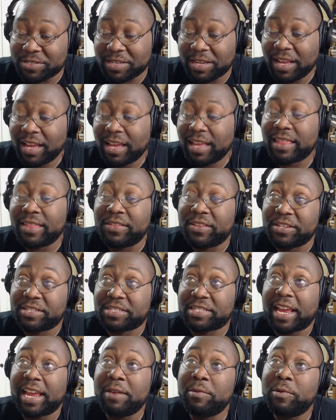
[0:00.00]
so, the
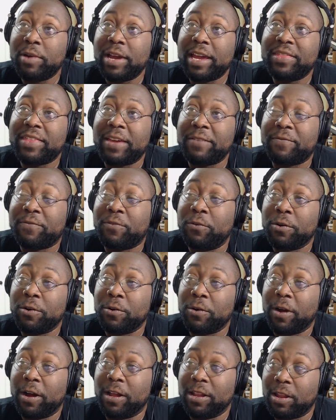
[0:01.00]
same way that
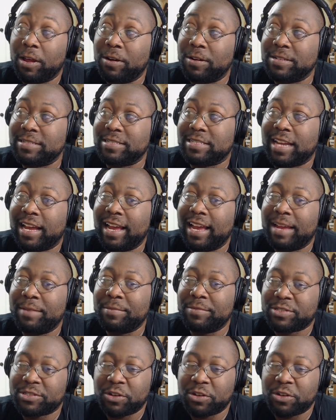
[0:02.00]
for a long time,